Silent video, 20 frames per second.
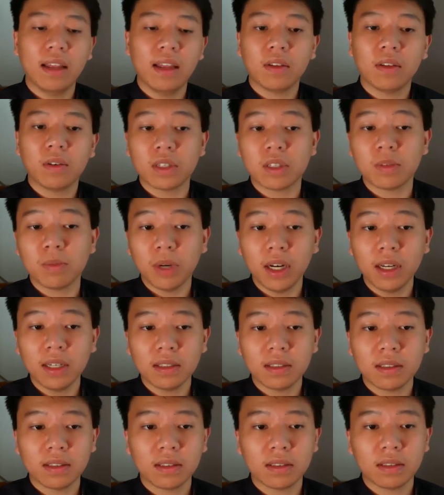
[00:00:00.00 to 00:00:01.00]
And the
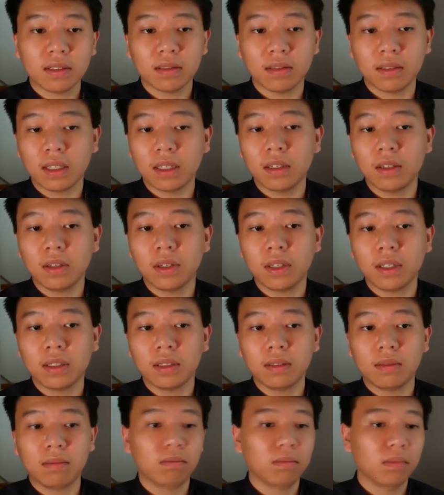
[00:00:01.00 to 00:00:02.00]
response included
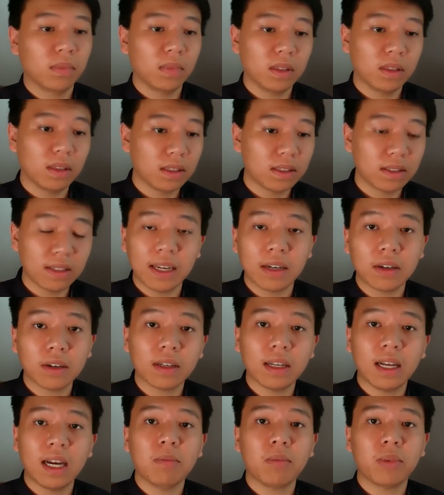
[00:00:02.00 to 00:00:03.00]
the standard
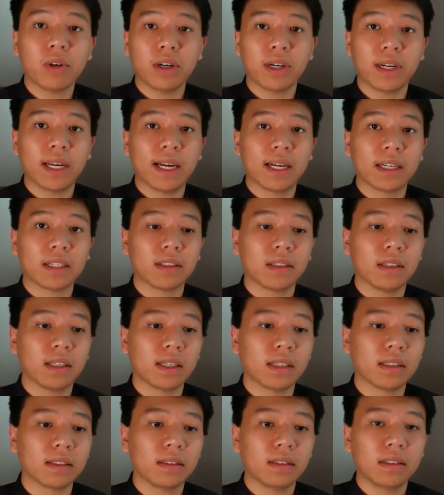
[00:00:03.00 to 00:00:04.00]
library,
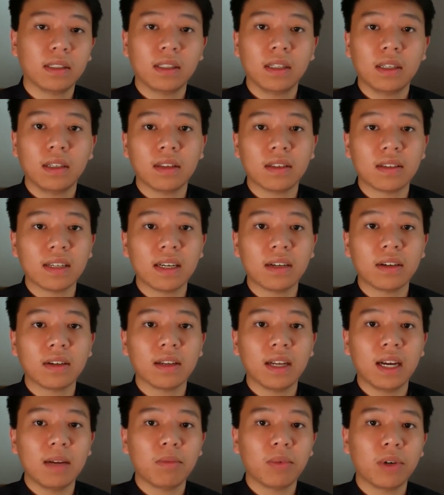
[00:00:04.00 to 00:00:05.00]
actually. Standard
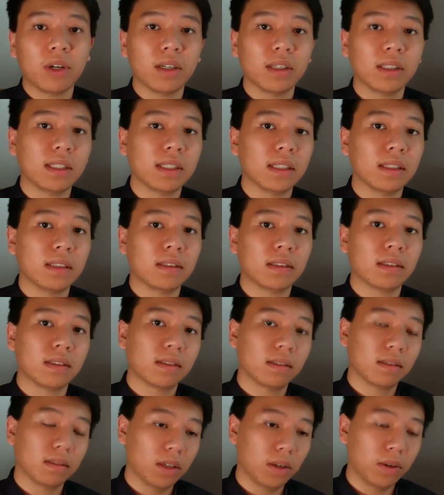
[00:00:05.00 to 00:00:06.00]
library
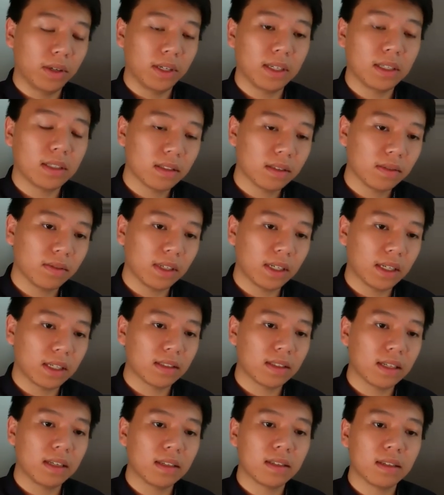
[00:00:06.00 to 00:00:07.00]
is cohesive and
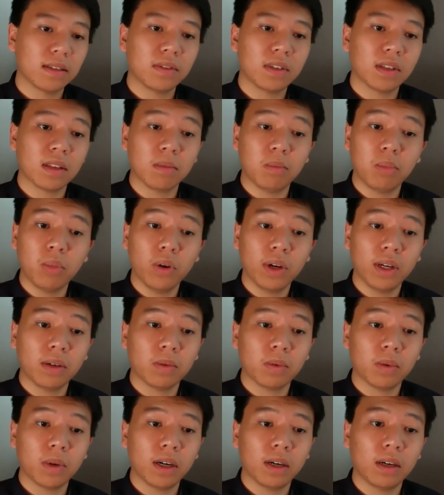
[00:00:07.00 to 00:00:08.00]
extensive to the point
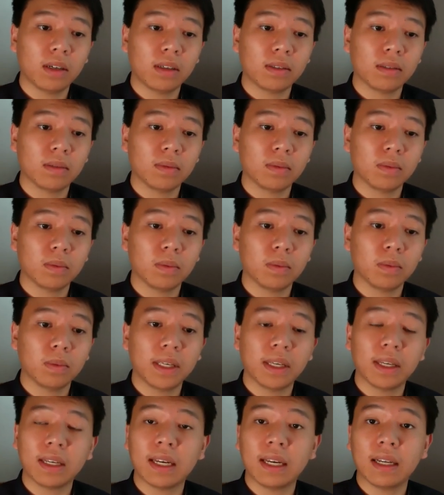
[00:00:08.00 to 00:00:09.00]
where we
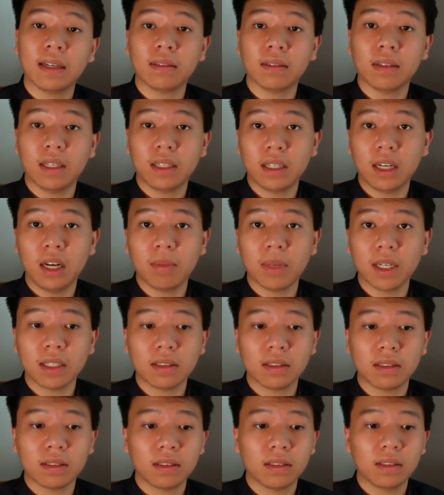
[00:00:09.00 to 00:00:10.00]
can get
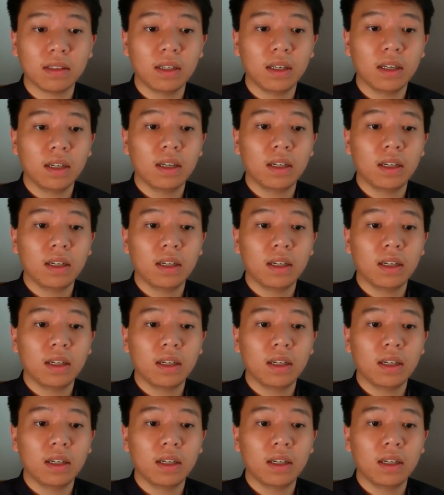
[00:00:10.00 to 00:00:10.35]
atomics,